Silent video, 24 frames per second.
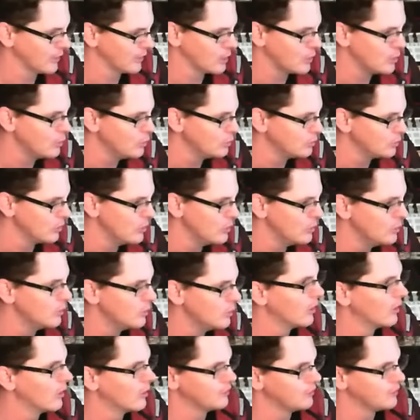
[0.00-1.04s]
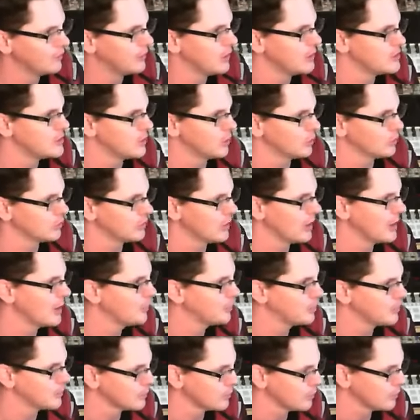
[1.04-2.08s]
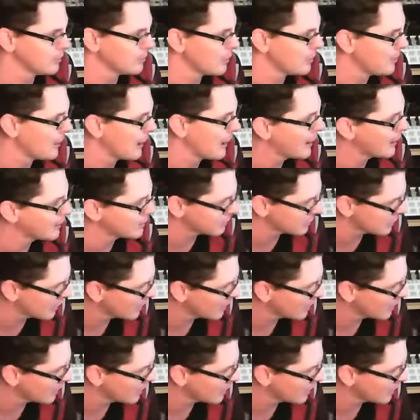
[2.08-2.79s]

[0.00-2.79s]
who's who of digital samplers from the past.